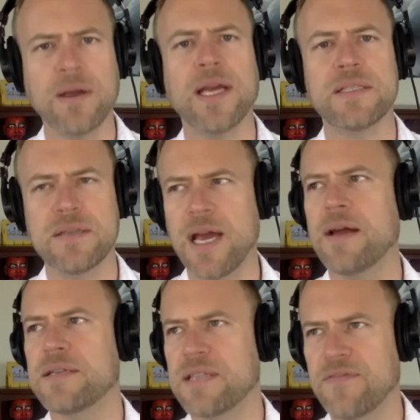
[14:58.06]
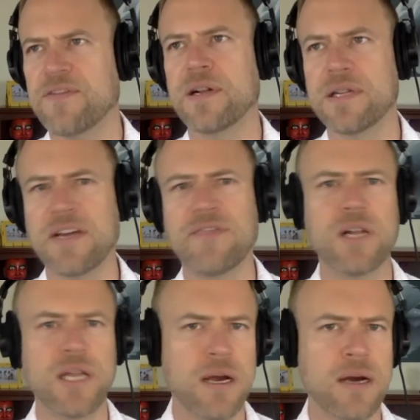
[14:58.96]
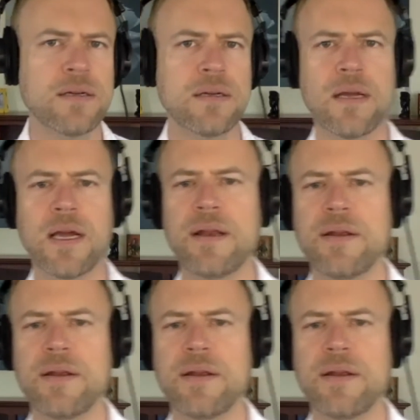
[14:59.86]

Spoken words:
So definitely young. And